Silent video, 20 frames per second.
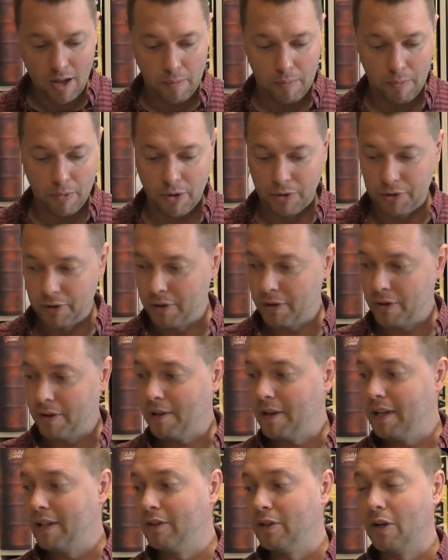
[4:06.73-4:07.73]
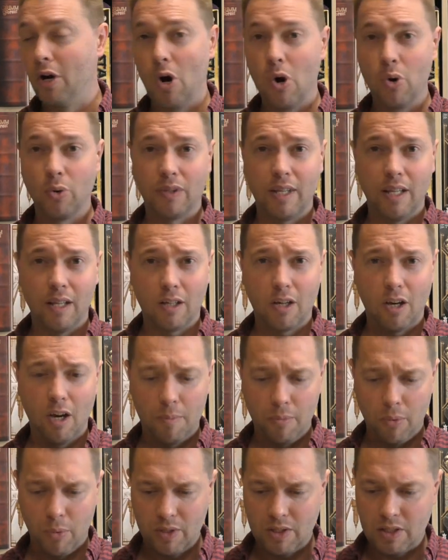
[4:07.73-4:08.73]
Murder in the Oakdale
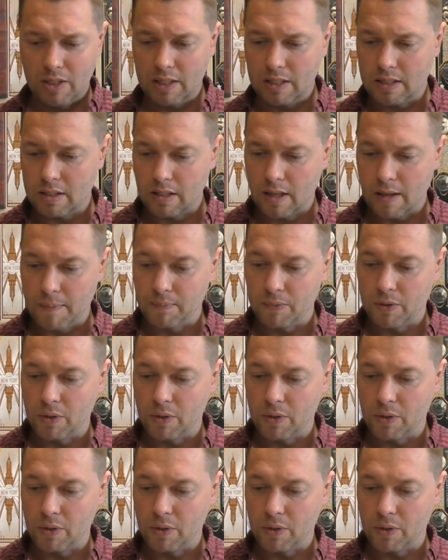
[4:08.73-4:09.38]
Club, which is um,